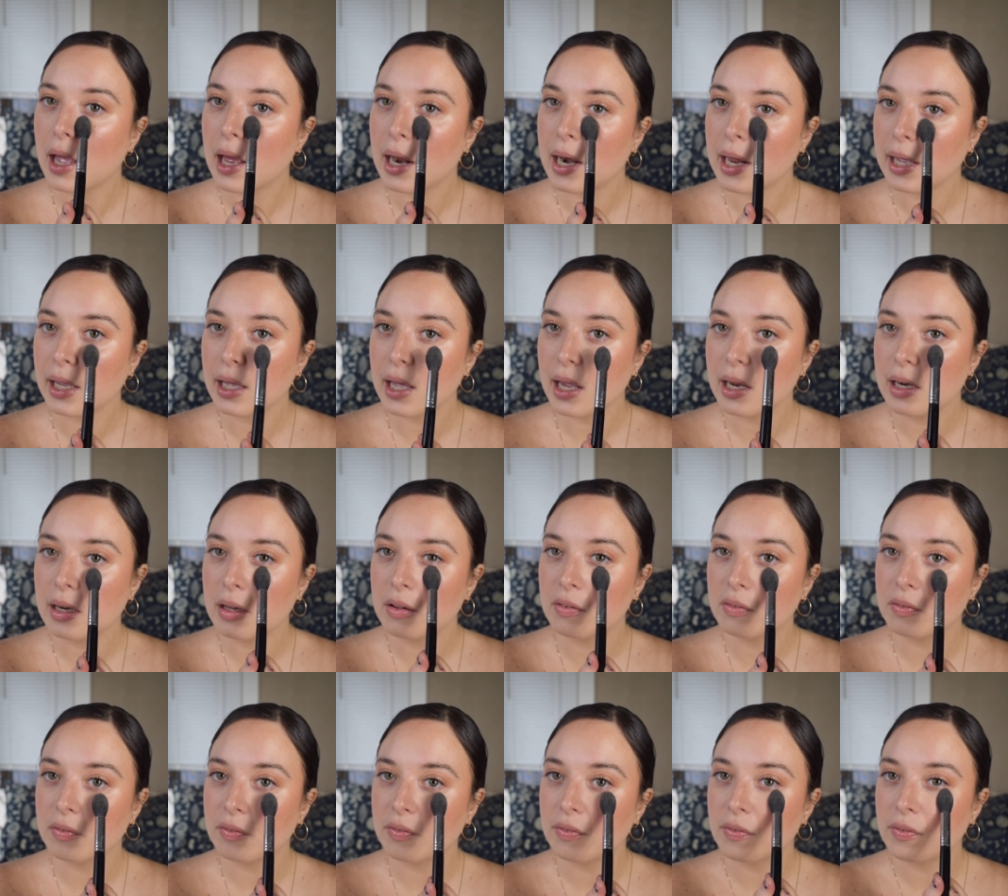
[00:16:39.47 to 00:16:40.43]
And I kind
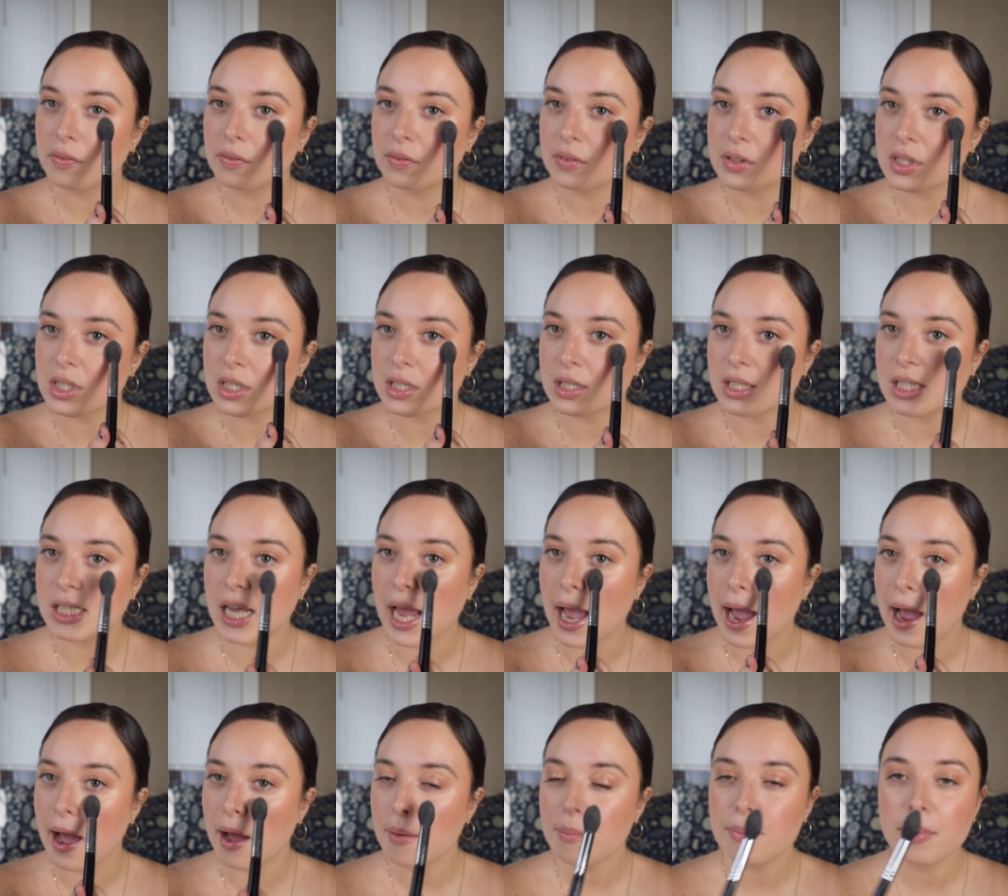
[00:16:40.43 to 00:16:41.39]
of just
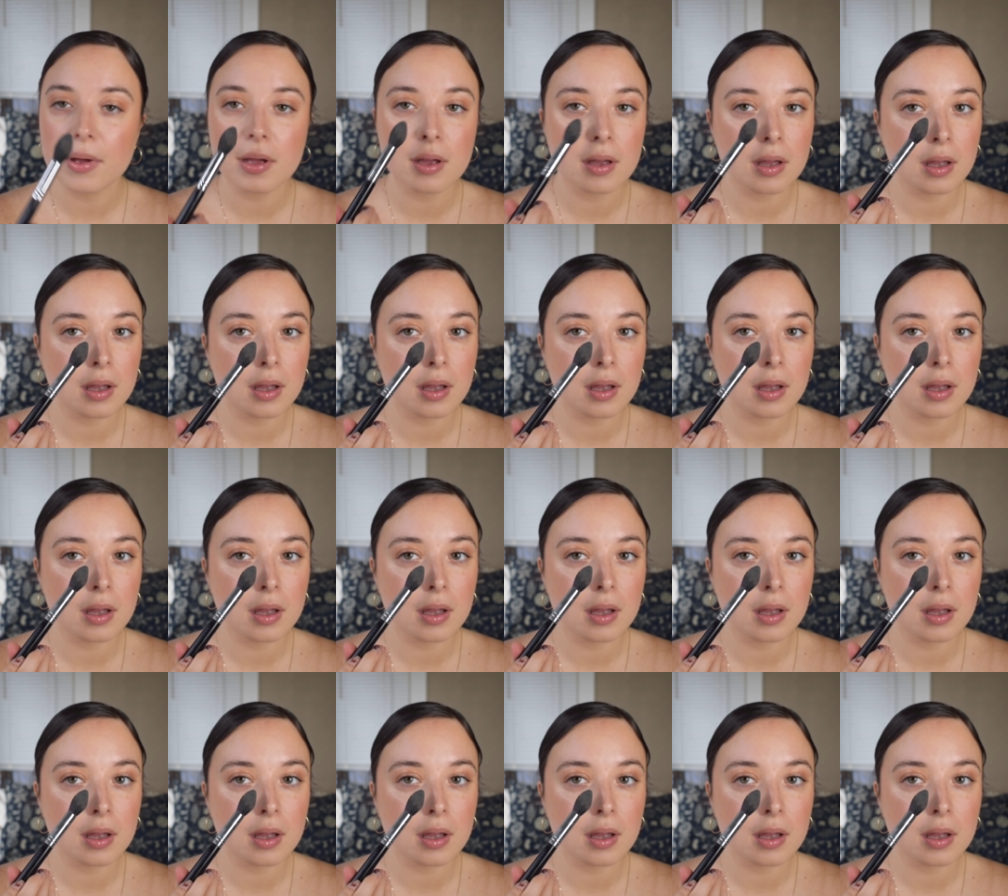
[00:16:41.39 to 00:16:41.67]
tap